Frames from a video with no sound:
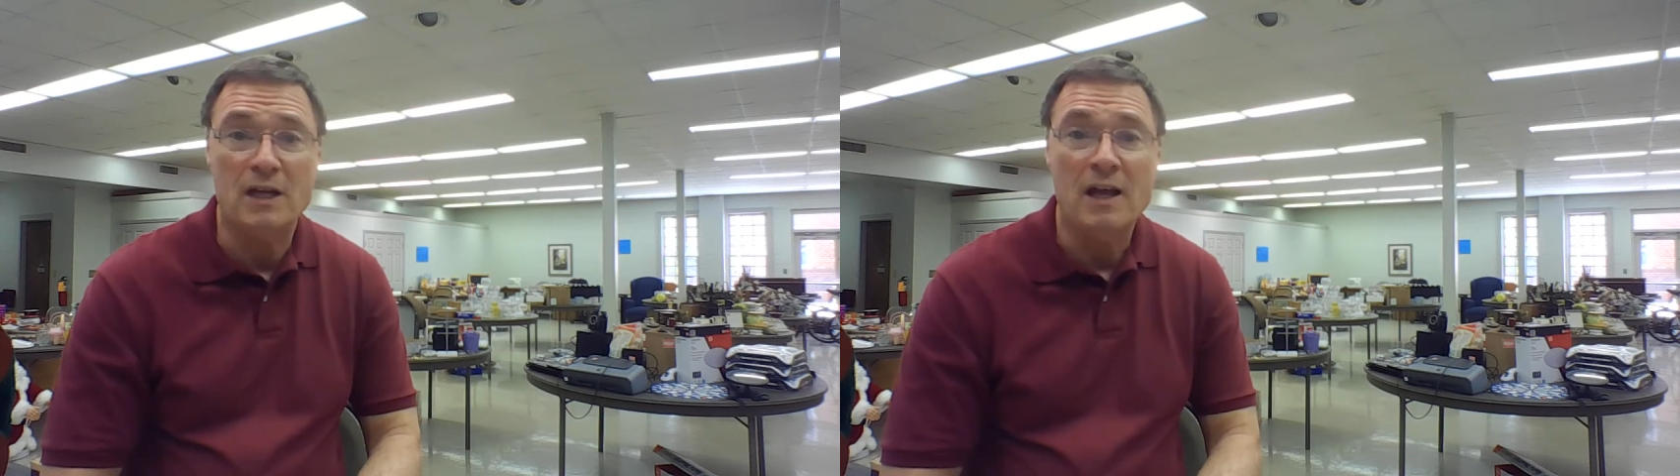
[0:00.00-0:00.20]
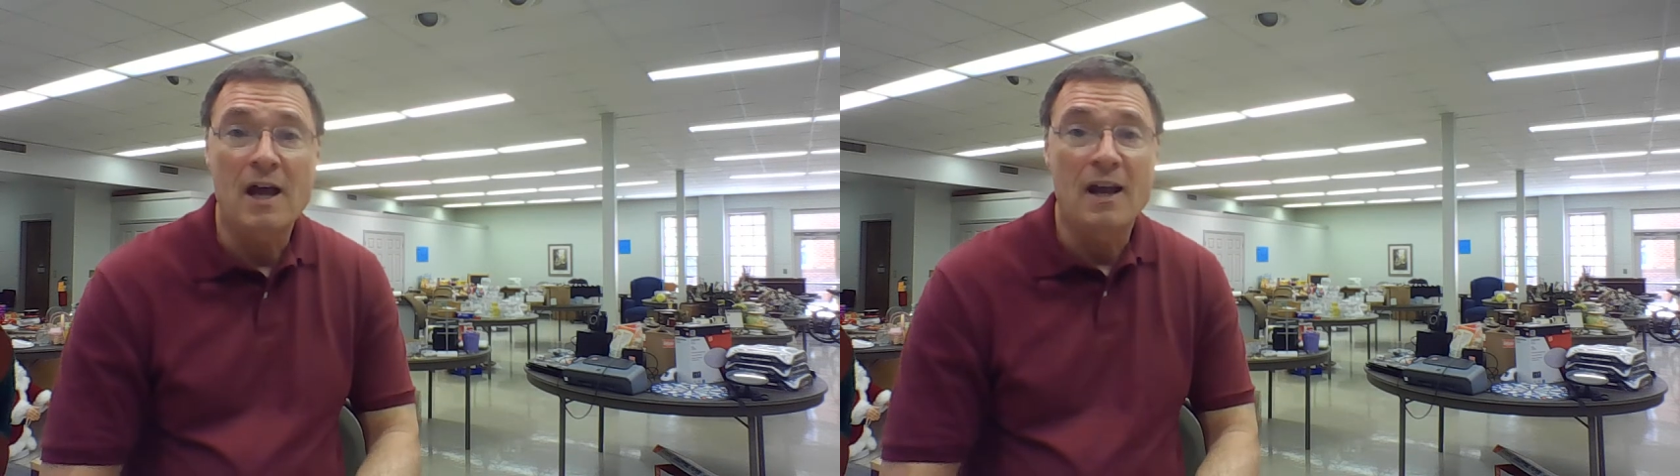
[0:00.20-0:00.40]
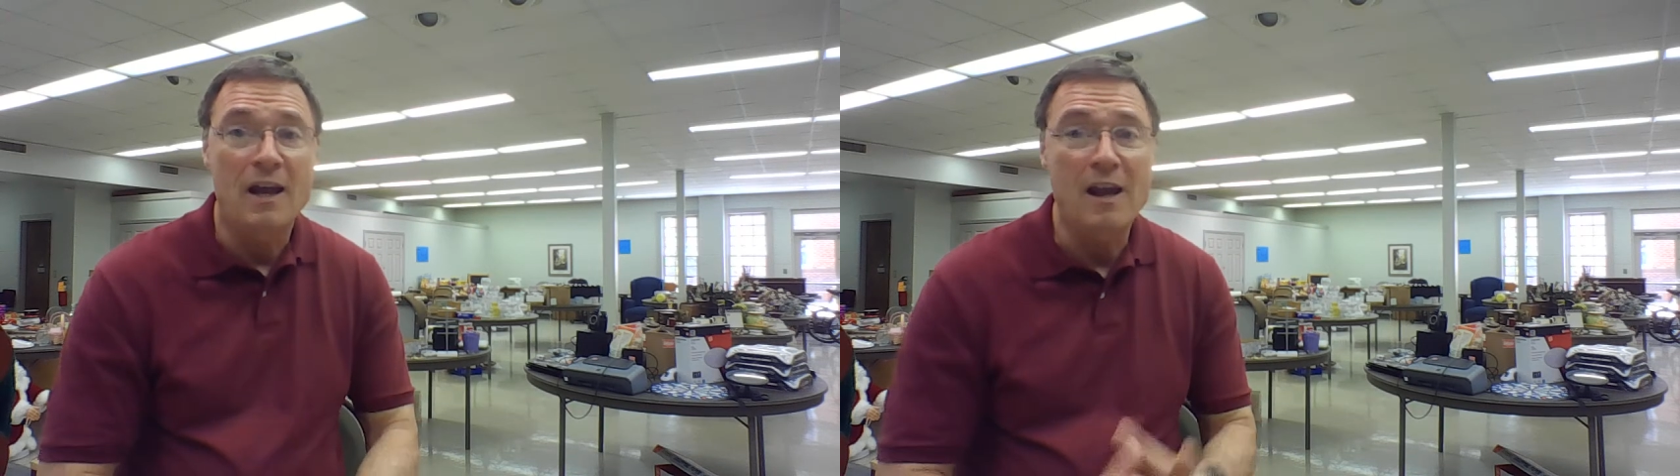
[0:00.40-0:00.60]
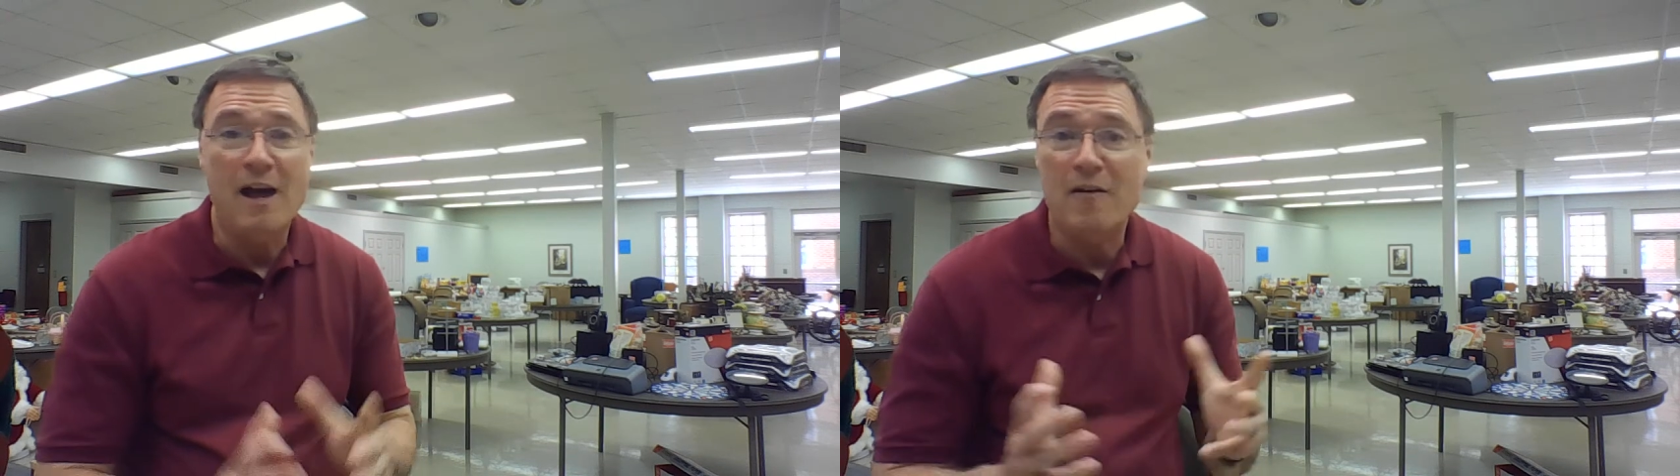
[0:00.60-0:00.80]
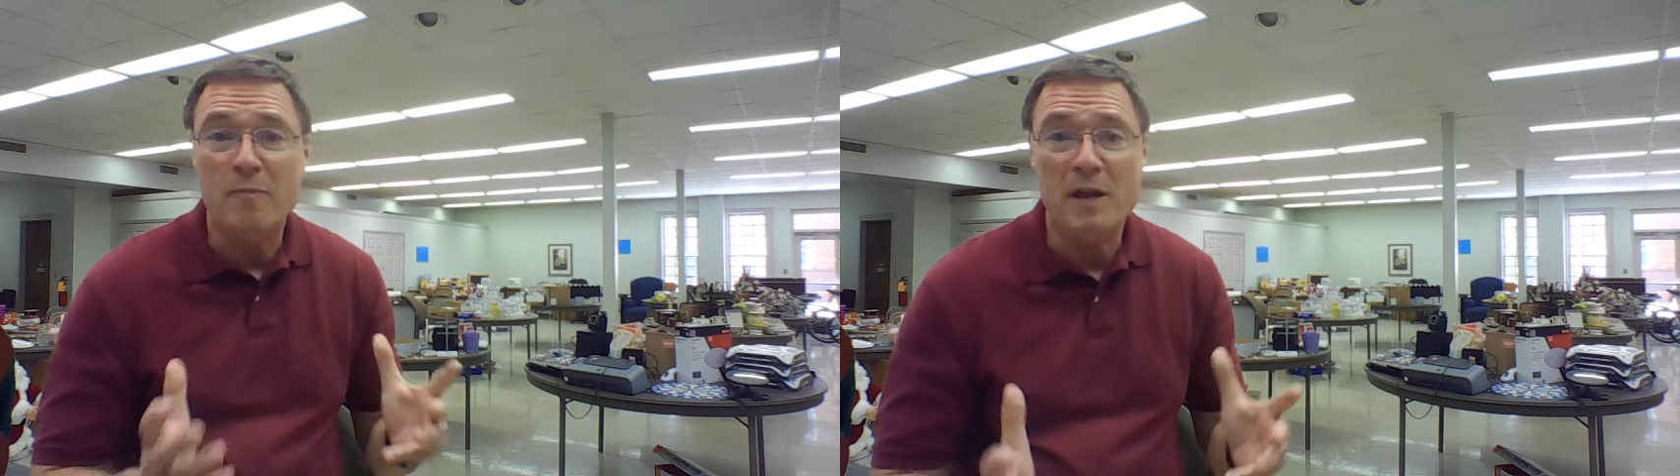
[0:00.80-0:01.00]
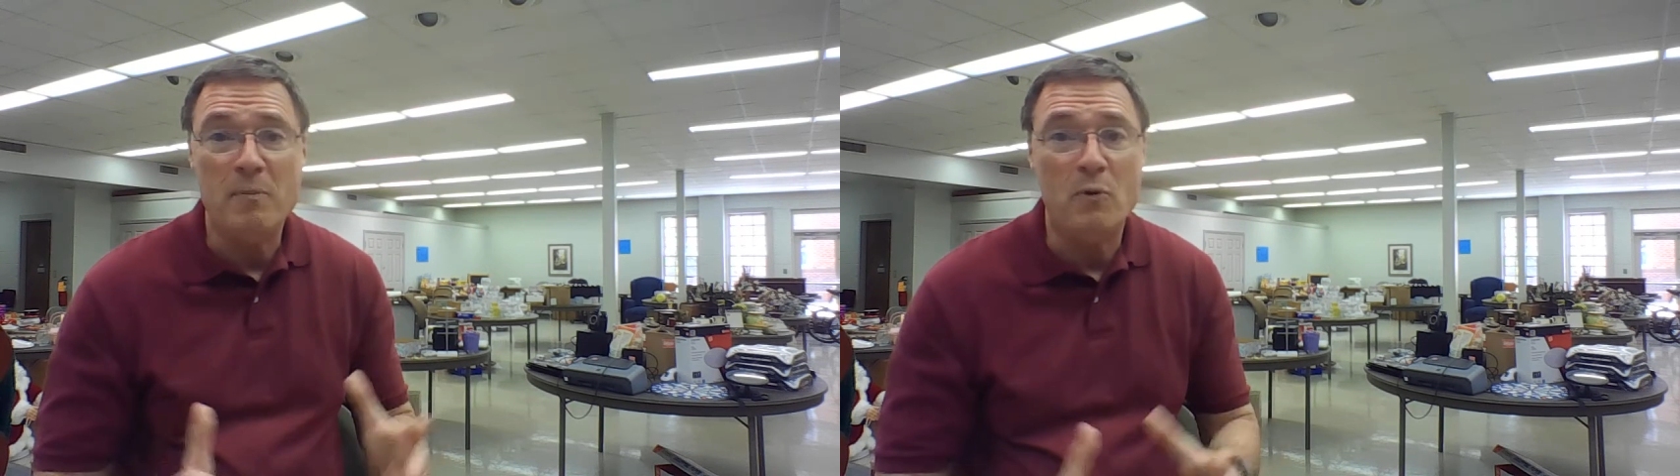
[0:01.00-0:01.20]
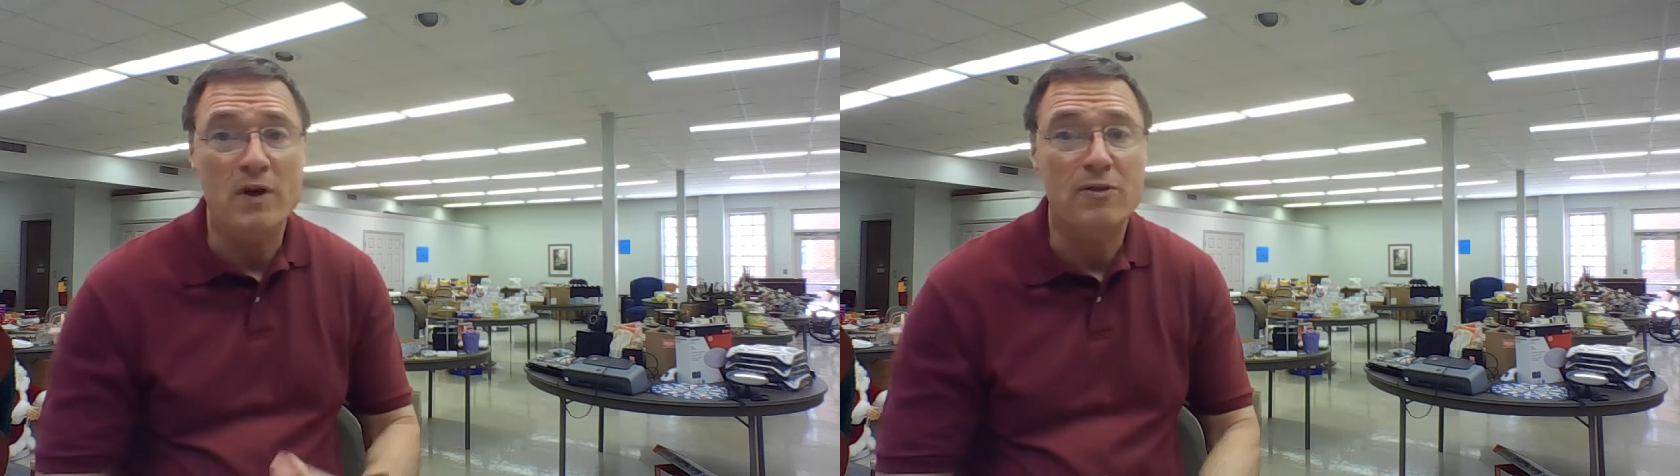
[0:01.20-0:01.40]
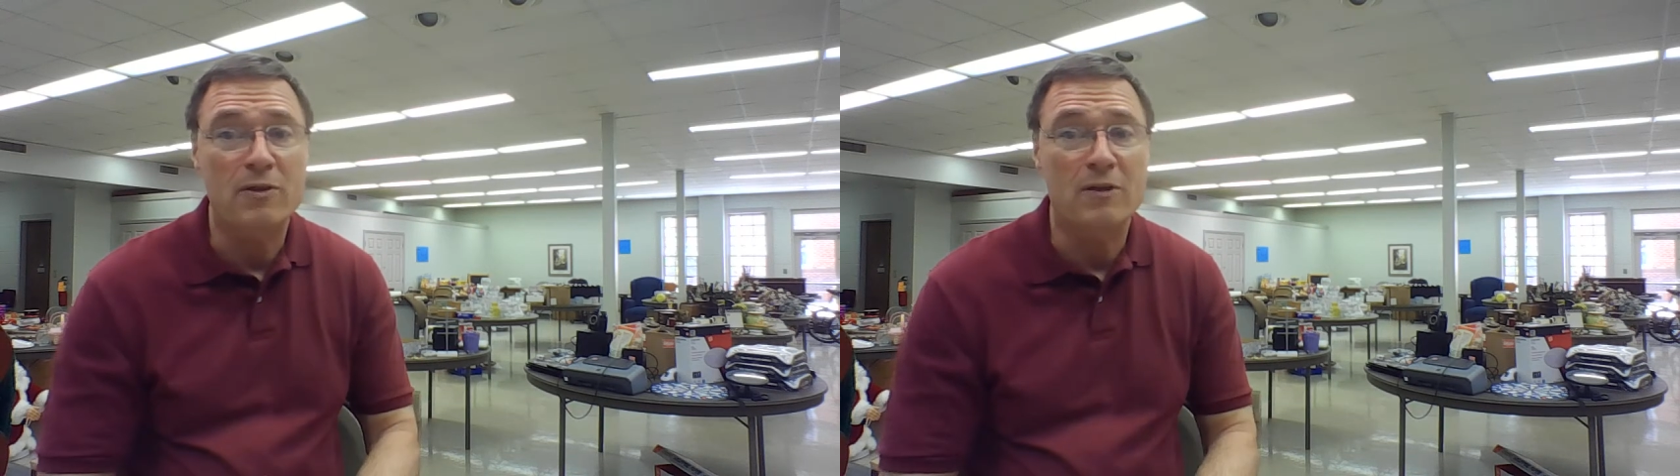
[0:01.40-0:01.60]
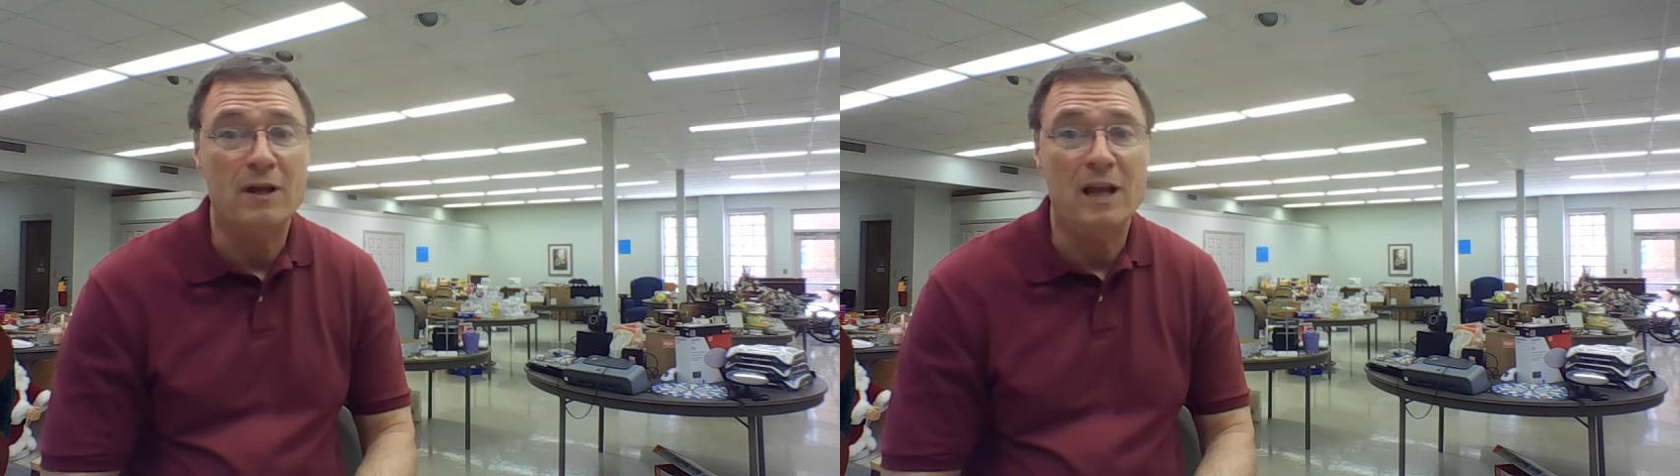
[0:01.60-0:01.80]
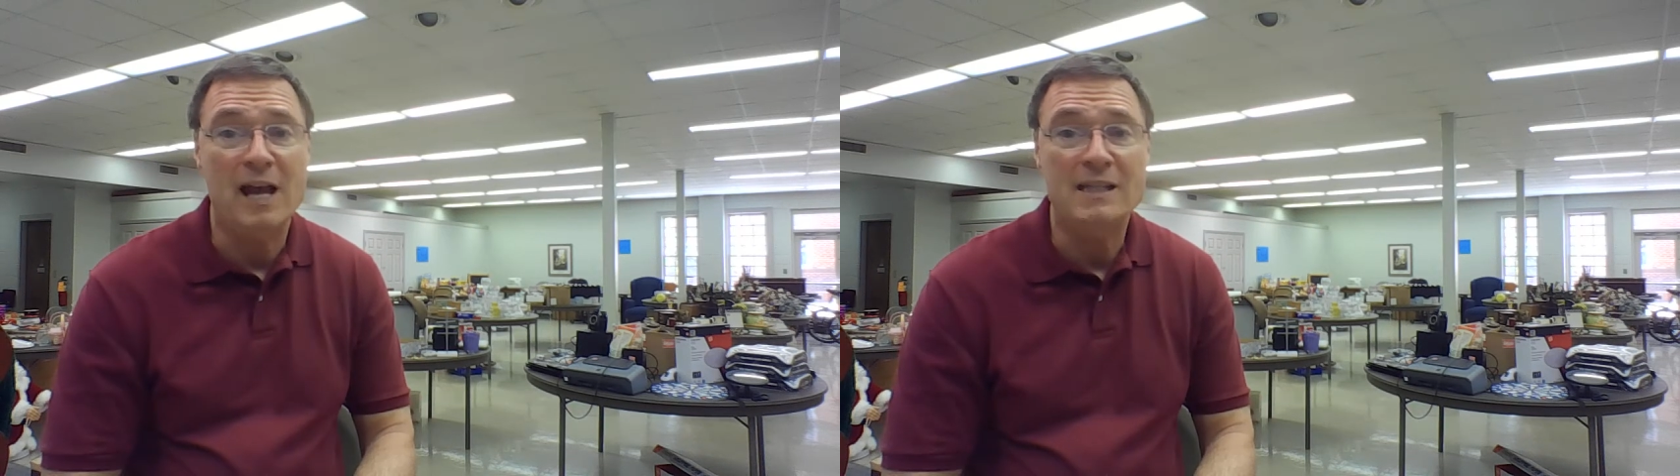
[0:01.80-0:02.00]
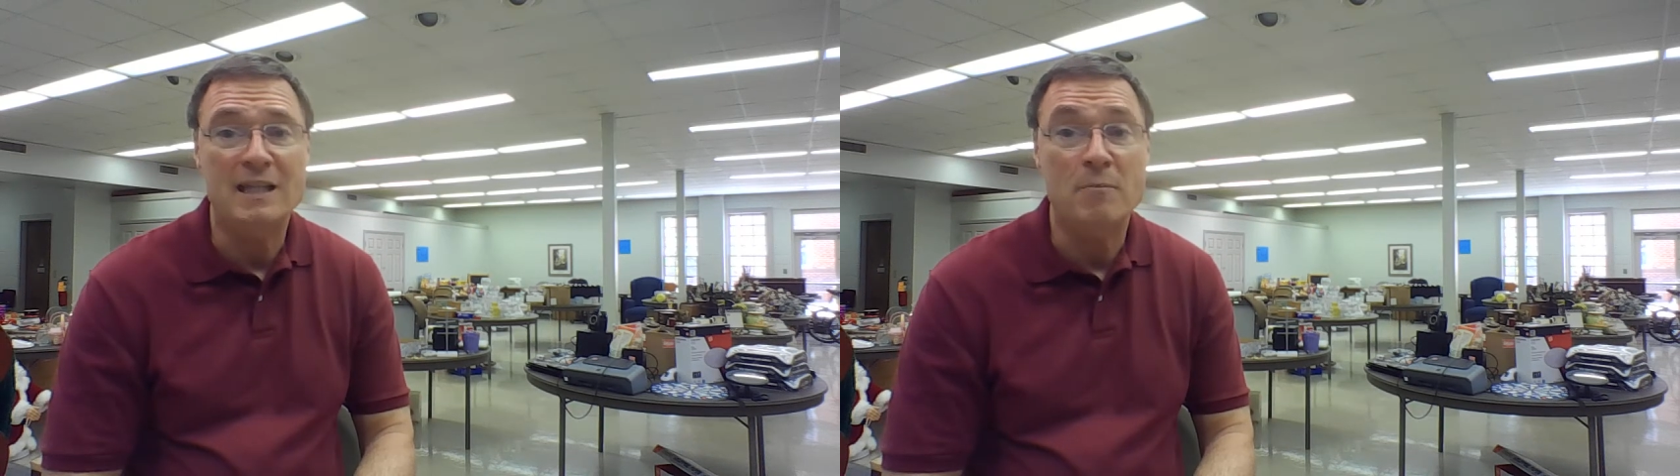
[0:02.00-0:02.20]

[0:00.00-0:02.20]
and a lot of people went through the class,